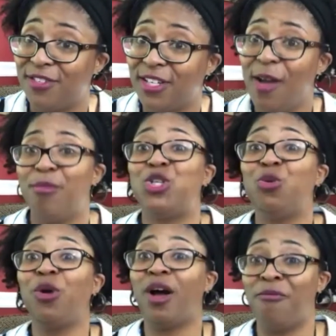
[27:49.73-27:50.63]
But you were
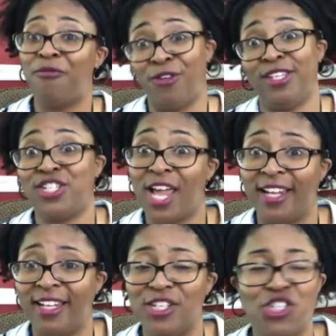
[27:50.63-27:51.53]
up for the
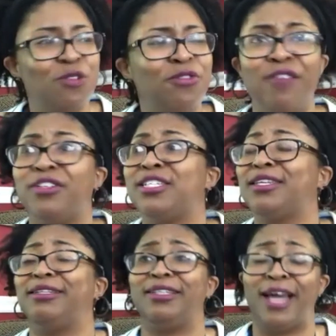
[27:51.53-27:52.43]
challenge. You've given us a
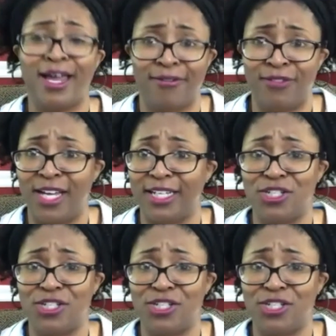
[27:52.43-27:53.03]
lot of nuggets.